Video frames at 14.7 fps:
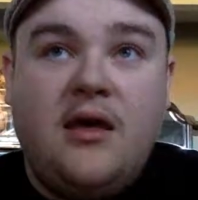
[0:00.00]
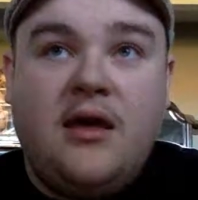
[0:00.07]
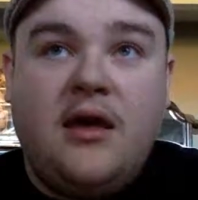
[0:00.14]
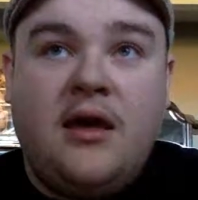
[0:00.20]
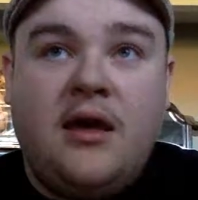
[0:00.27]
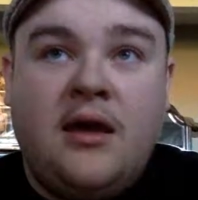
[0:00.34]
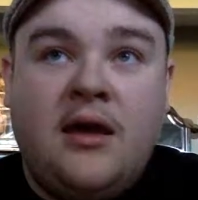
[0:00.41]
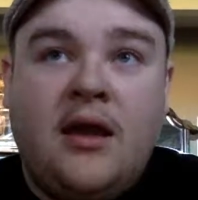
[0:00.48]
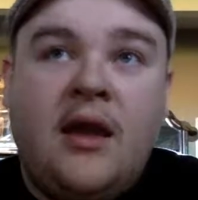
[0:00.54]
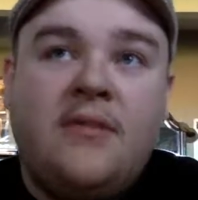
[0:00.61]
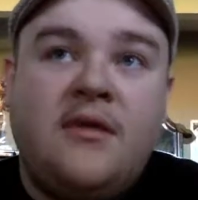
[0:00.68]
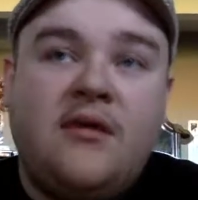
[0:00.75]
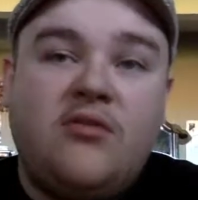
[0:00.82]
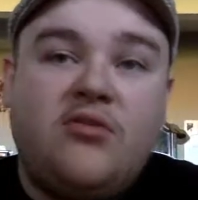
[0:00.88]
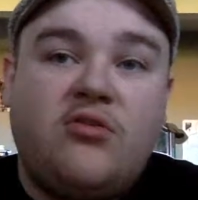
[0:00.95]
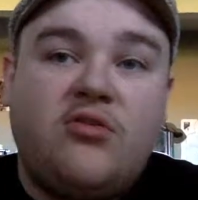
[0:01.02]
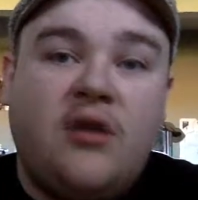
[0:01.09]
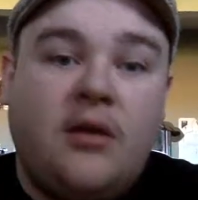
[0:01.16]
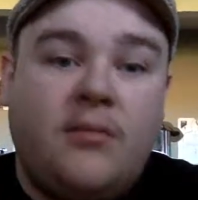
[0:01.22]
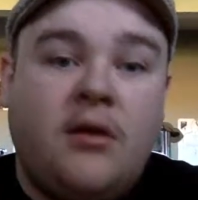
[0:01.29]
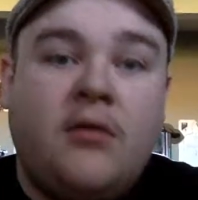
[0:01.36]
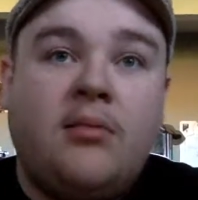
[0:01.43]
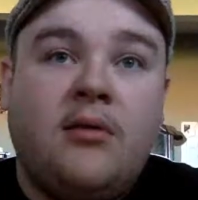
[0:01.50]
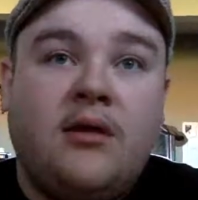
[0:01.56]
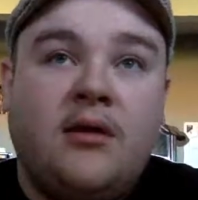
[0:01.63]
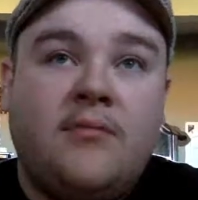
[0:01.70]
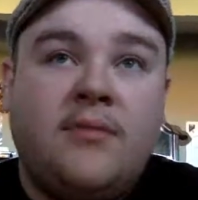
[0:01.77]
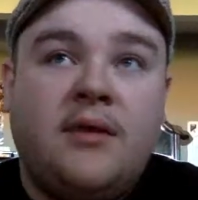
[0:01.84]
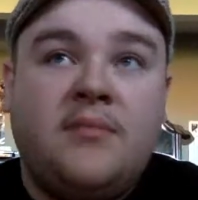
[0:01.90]
I think you should check them out. Look
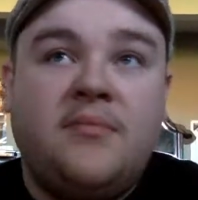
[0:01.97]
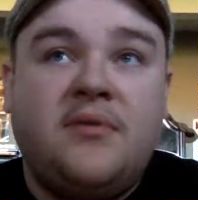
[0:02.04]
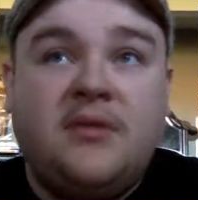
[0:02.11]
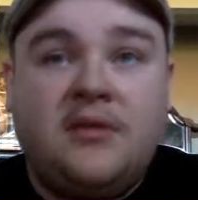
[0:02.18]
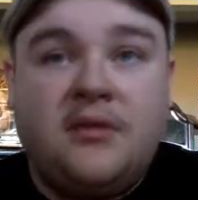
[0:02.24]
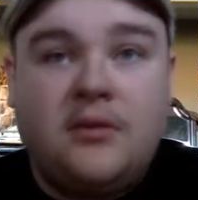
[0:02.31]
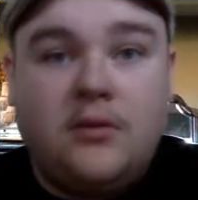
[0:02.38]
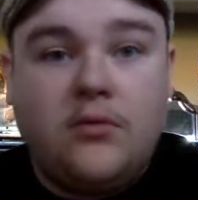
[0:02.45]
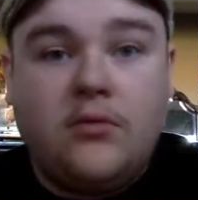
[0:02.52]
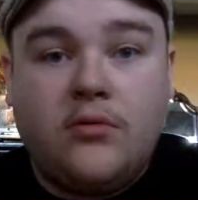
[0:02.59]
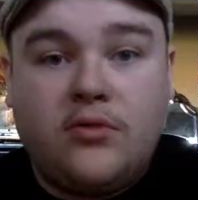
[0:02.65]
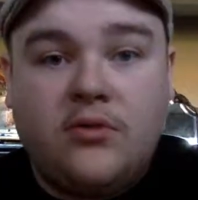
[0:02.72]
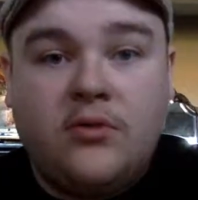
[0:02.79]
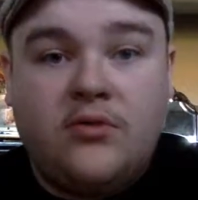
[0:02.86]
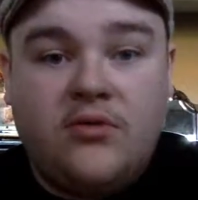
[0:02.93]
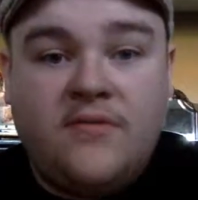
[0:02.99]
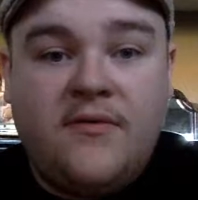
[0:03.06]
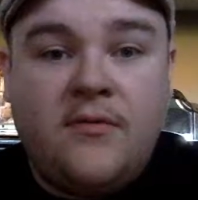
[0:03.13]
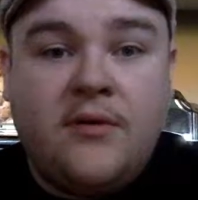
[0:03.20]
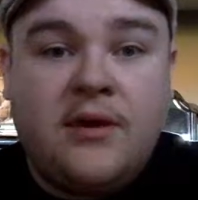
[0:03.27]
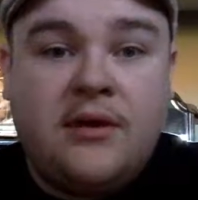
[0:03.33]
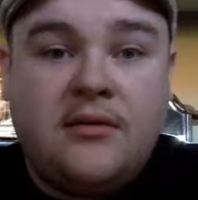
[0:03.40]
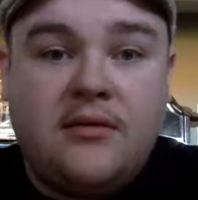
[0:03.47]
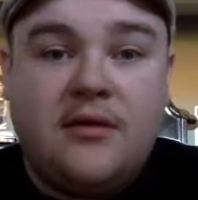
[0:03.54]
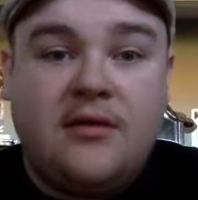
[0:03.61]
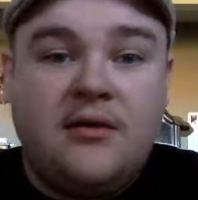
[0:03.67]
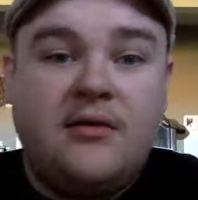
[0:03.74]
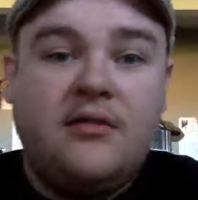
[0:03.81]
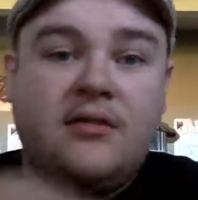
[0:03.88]
them up in Google search if you want,
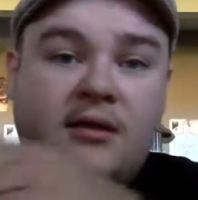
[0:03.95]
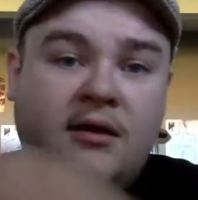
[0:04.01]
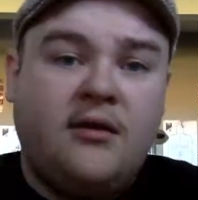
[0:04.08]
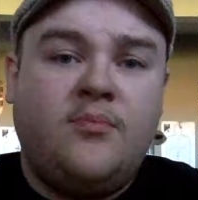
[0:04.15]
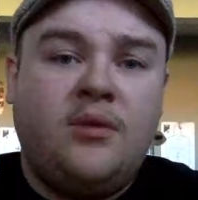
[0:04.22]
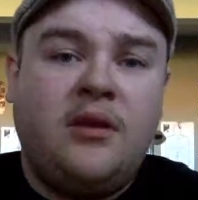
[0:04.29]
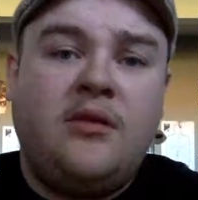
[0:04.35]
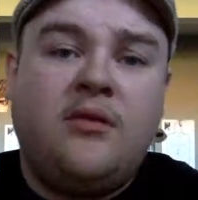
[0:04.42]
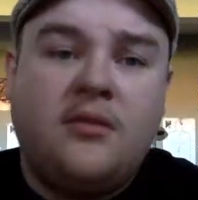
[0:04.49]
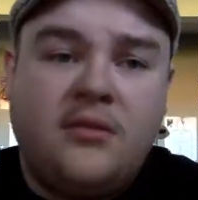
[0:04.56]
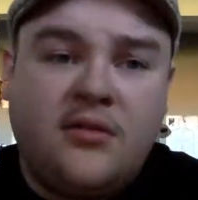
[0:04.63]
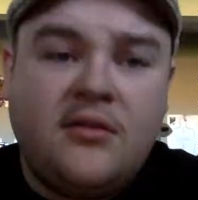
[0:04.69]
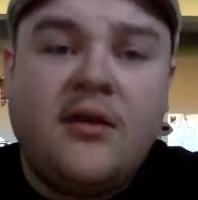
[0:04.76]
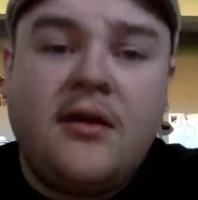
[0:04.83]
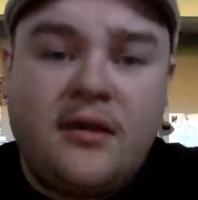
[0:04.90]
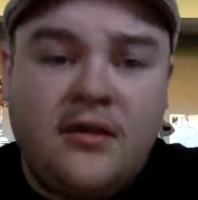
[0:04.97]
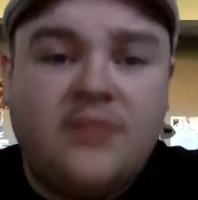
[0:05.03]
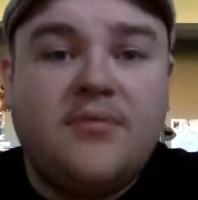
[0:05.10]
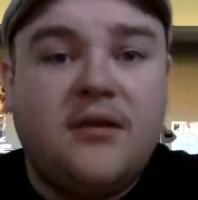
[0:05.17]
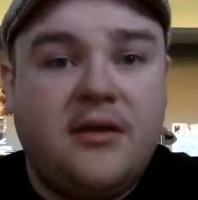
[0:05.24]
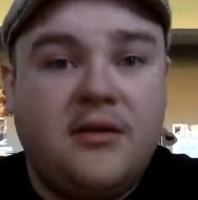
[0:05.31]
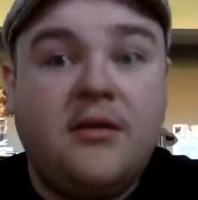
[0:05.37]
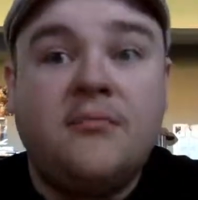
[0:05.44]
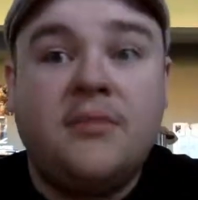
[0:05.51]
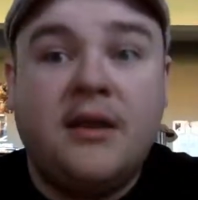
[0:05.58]
because they are pretty good and the song is pretty good.